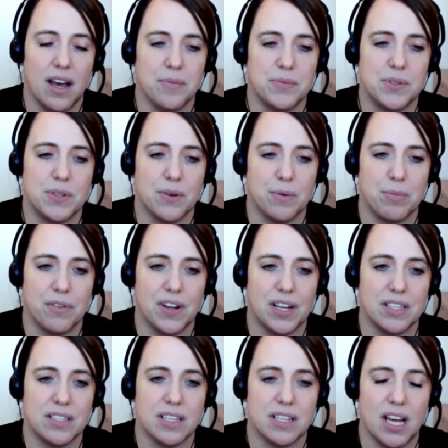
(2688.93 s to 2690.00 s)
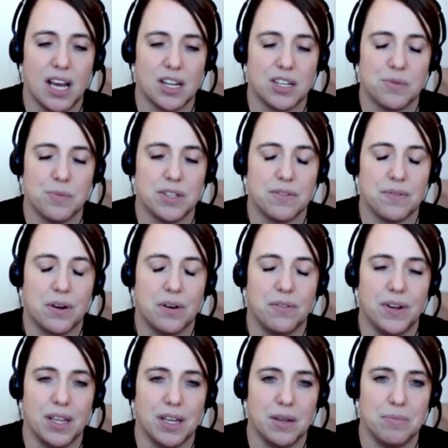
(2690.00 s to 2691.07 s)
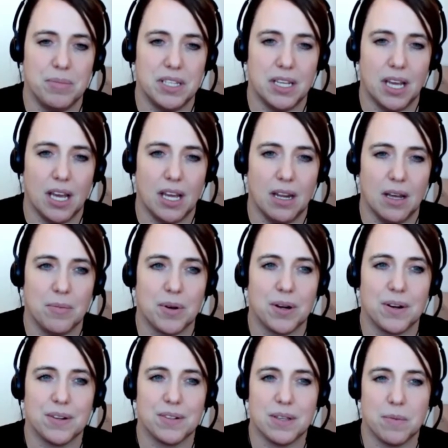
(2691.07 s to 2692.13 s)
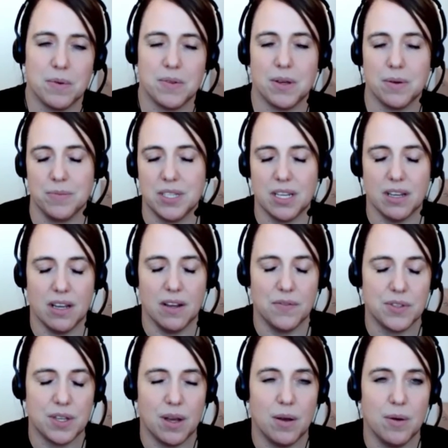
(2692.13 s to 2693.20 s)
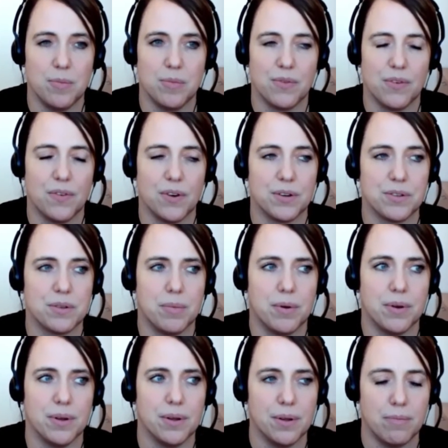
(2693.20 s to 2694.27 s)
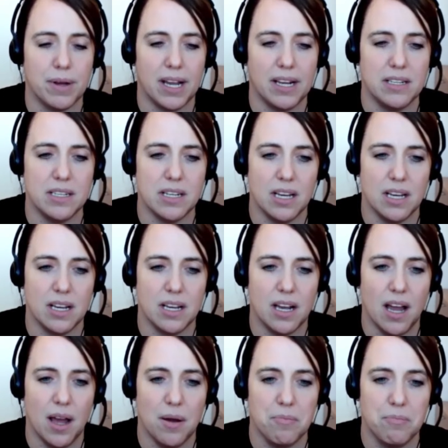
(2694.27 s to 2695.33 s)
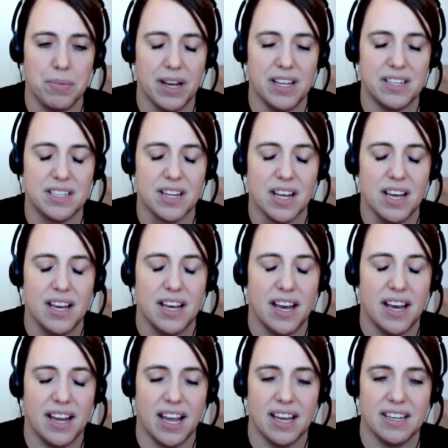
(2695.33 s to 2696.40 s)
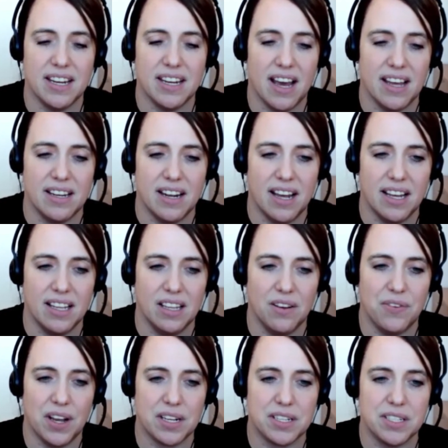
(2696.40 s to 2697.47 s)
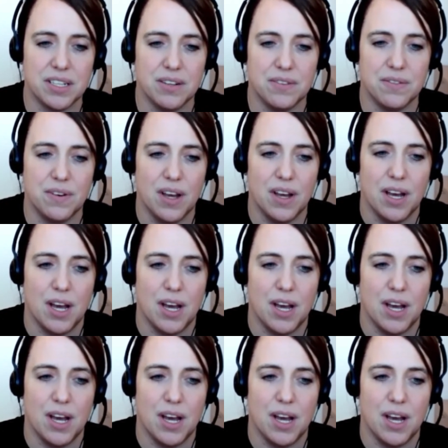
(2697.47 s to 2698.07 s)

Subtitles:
So it prevents attachment of covalent BTK inhibitors. Some of them still have some reversible binding, but again, not highly effective.